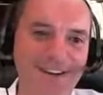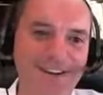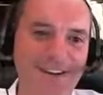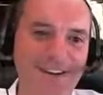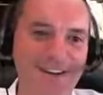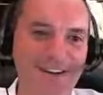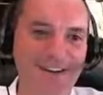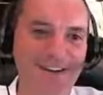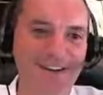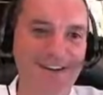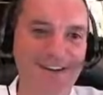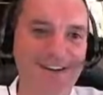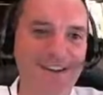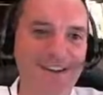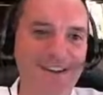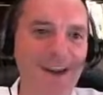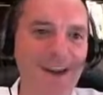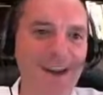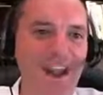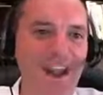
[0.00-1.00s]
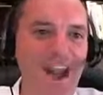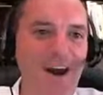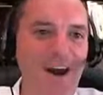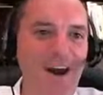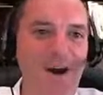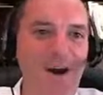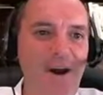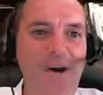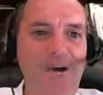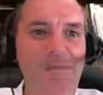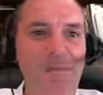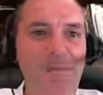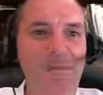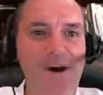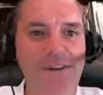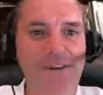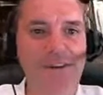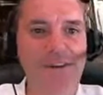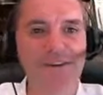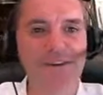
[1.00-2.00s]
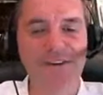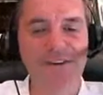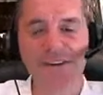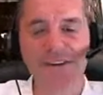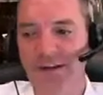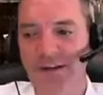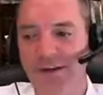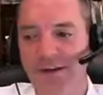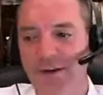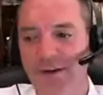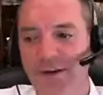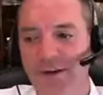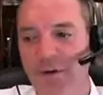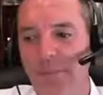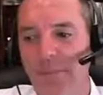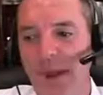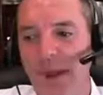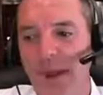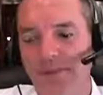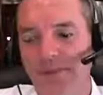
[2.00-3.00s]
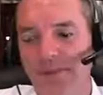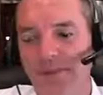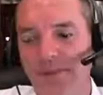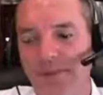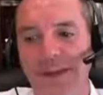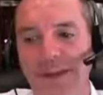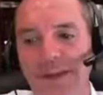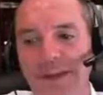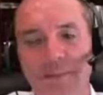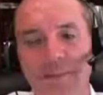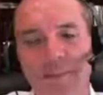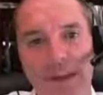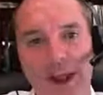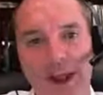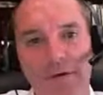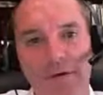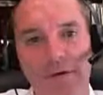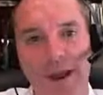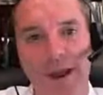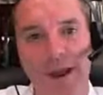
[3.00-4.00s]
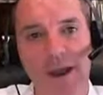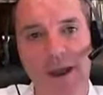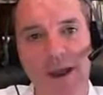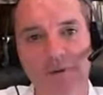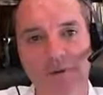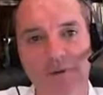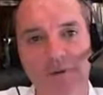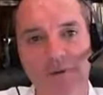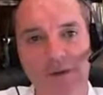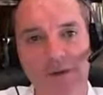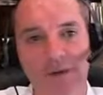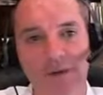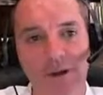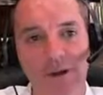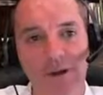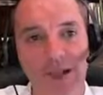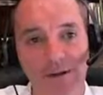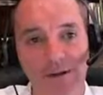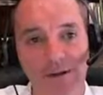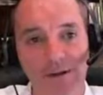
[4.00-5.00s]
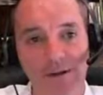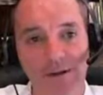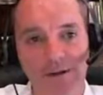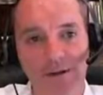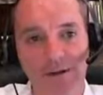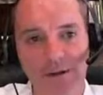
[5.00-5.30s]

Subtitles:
You know, how one can go about thinking about how a map can be created.